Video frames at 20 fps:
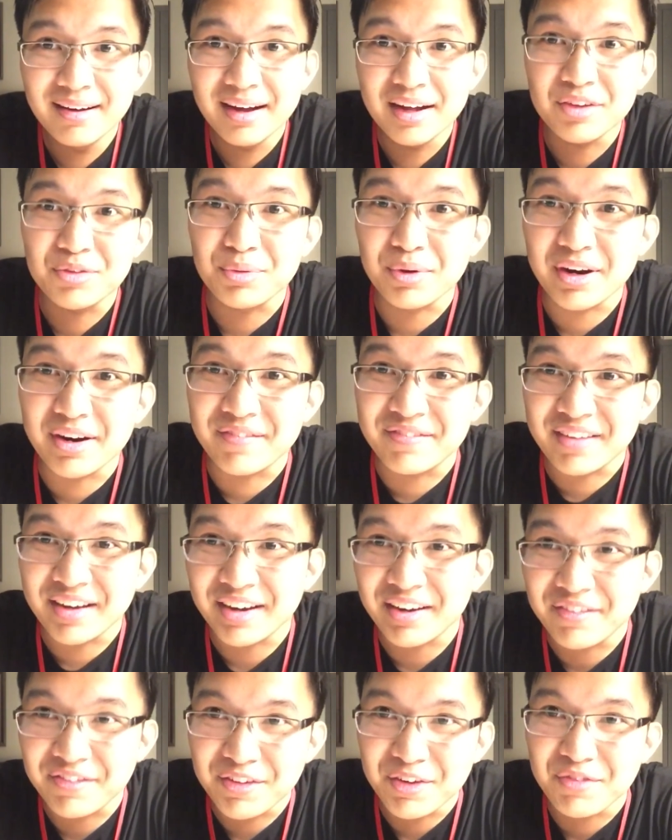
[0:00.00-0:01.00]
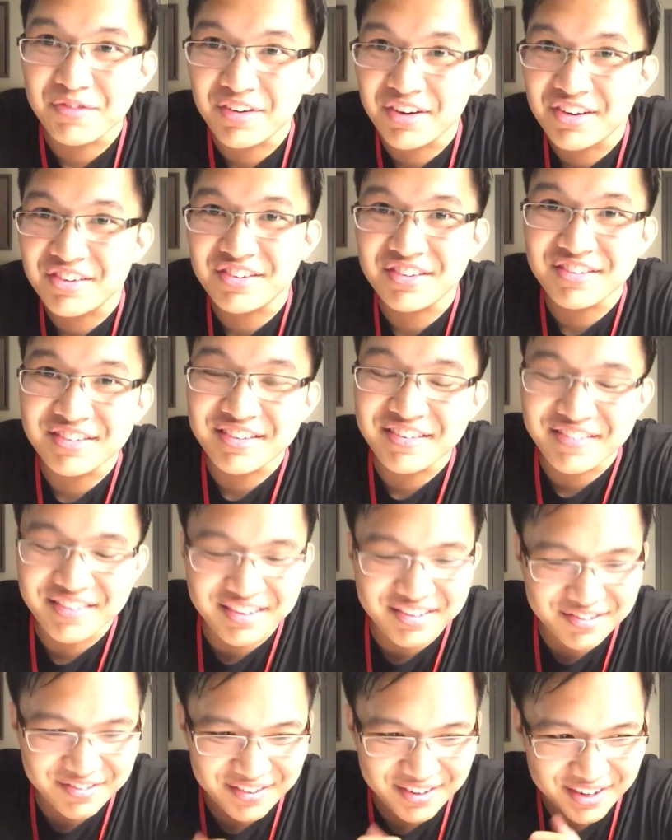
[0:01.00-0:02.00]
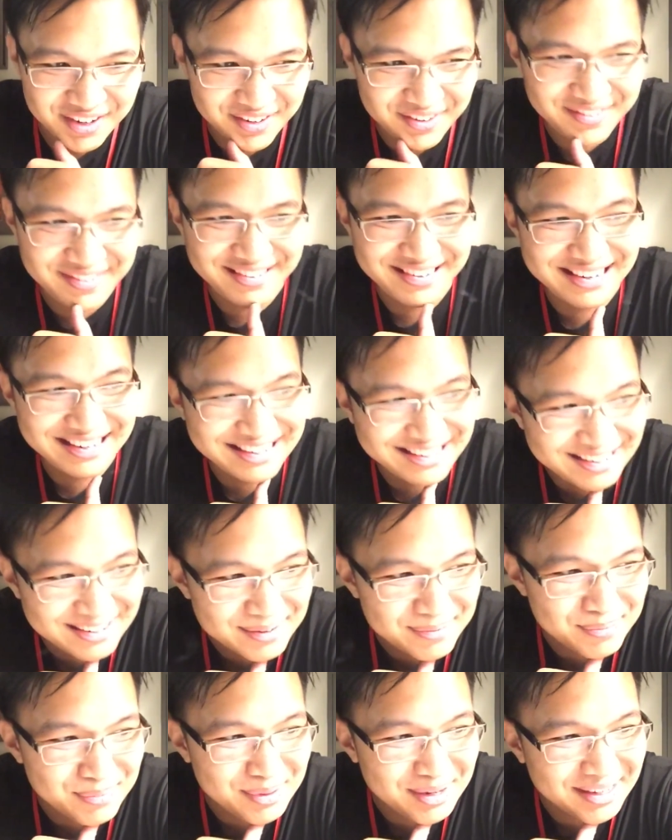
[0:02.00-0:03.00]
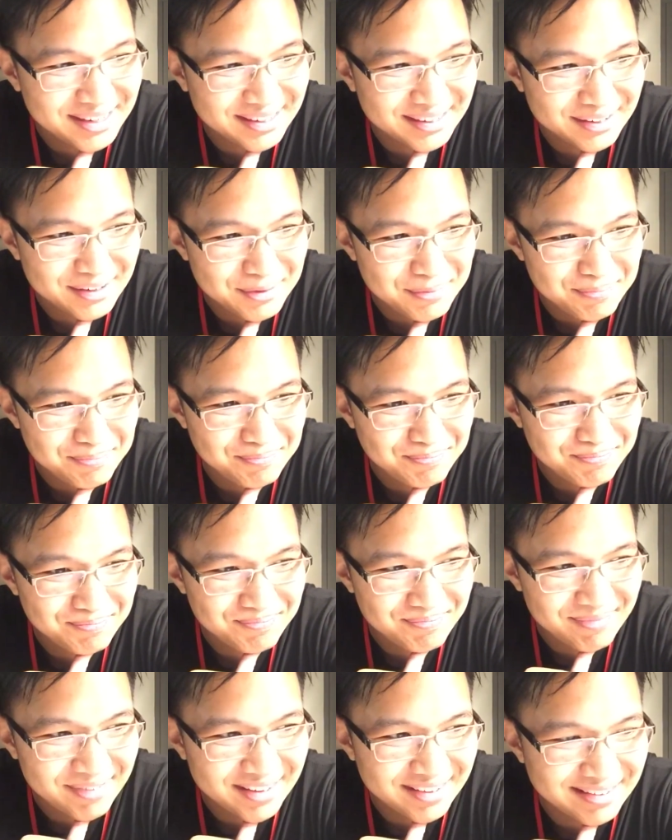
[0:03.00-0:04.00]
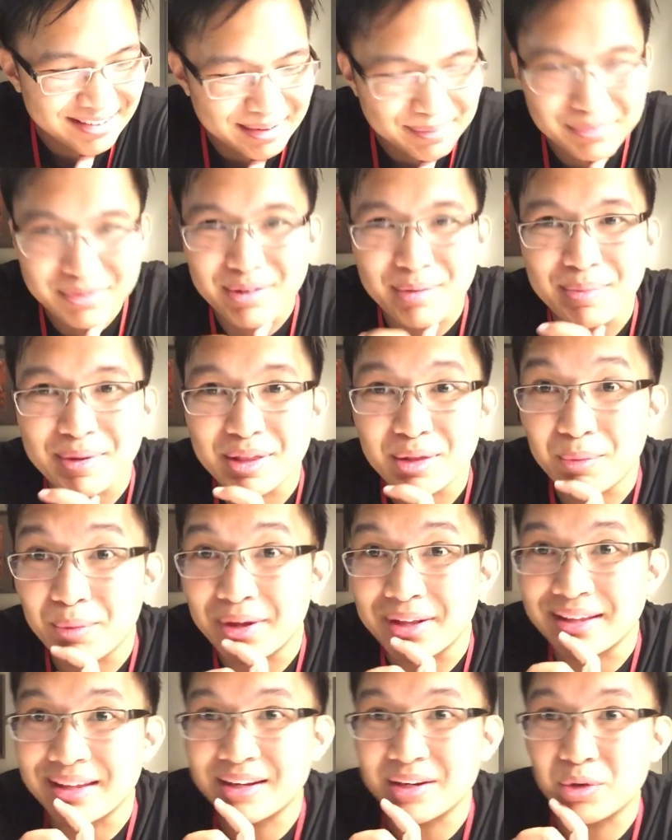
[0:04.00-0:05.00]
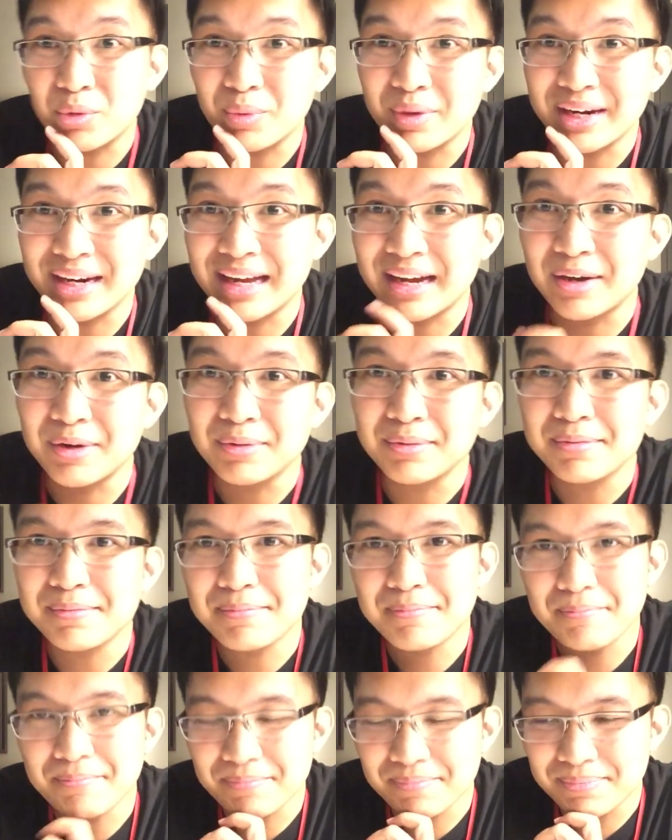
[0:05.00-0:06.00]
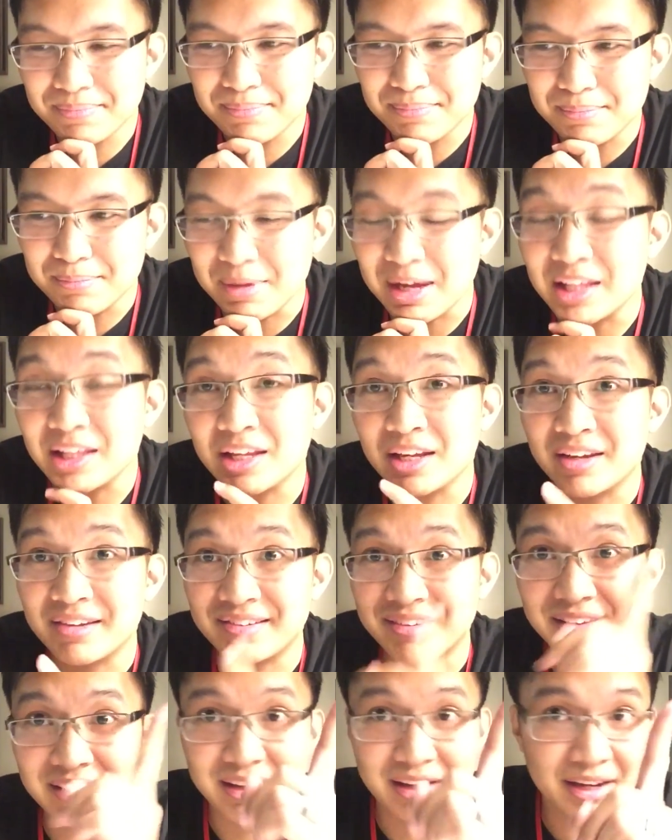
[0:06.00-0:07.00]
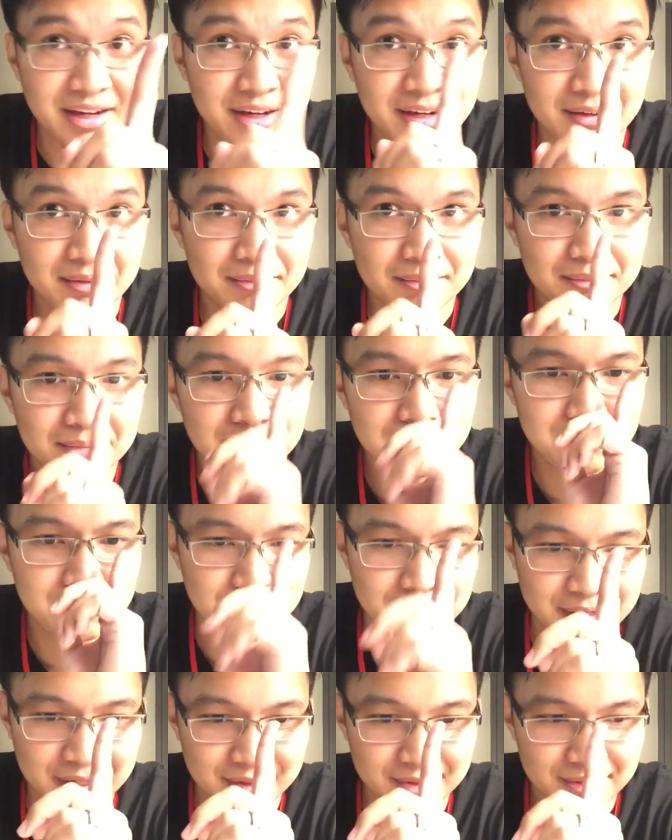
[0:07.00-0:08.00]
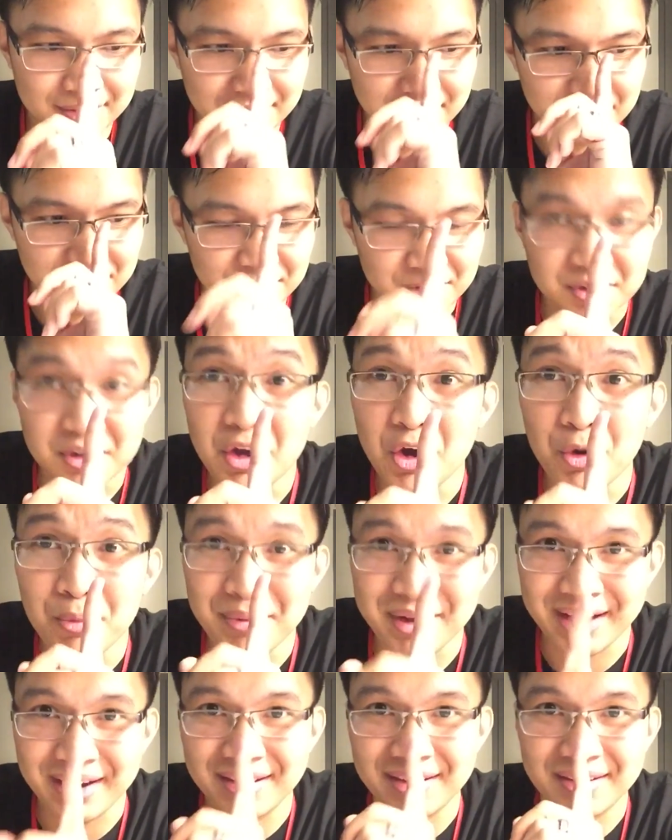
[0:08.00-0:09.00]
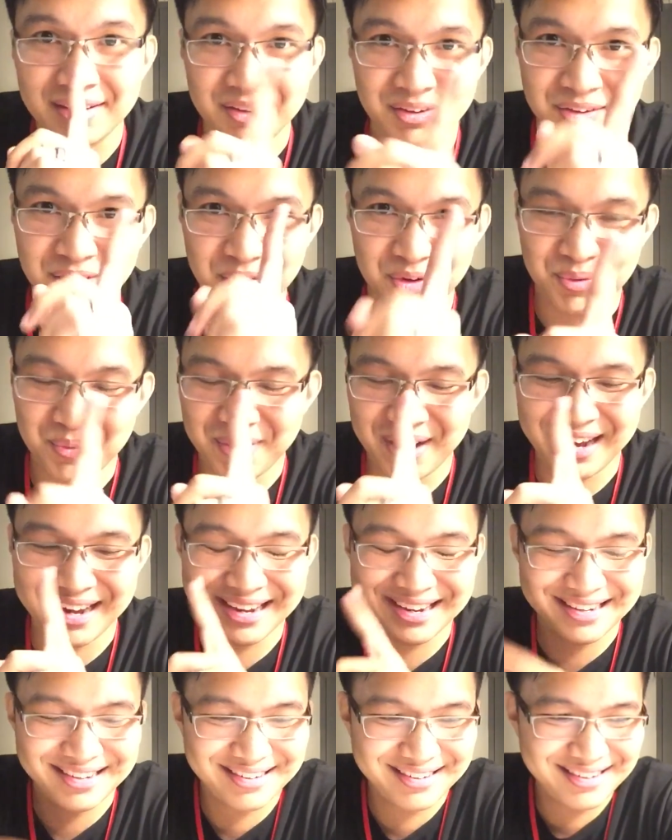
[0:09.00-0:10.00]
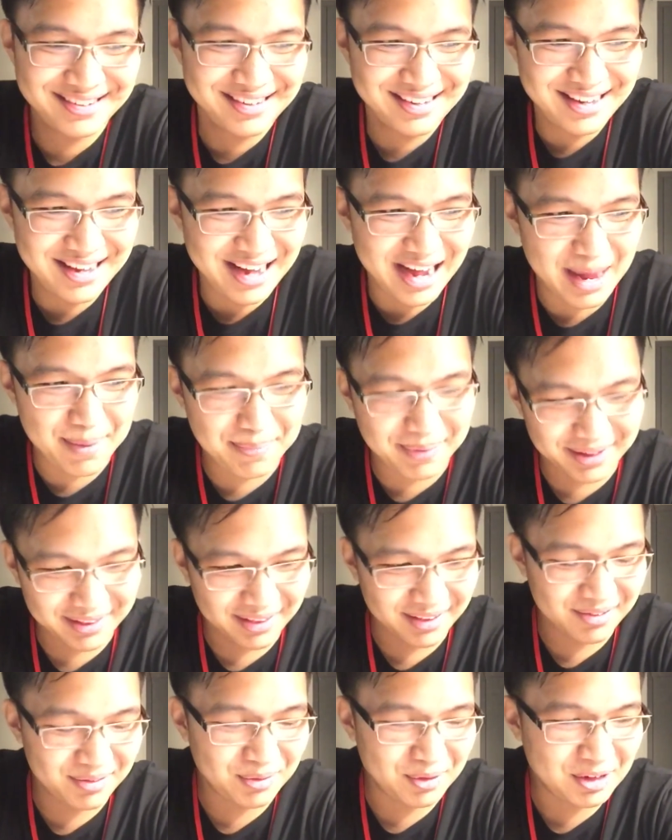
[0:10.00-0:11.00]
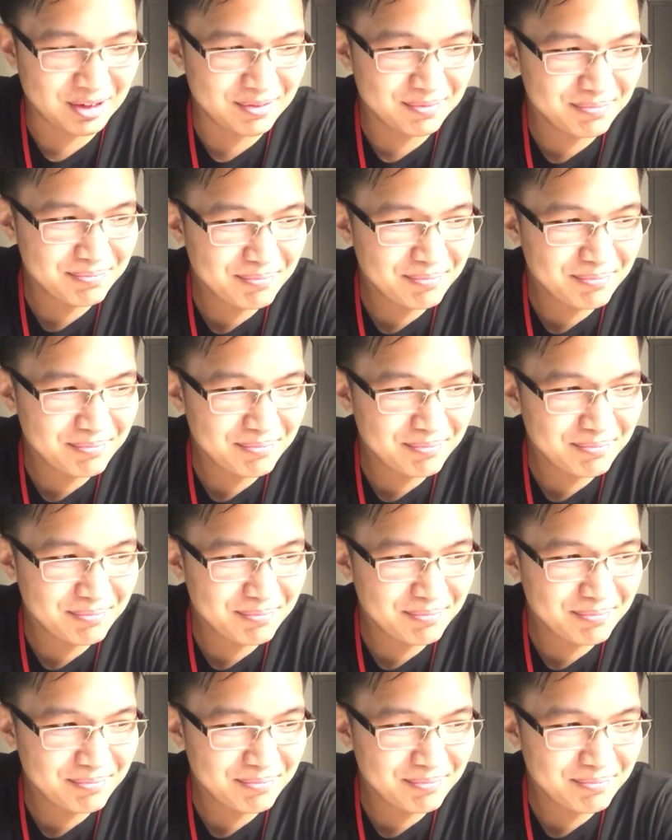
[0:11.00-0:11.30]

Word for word: I swear I've done a few versions of this video today, but um, this seems to be the one that'll win out. Mainly because of the lighting. But if you know me, you'll know why I picked this one.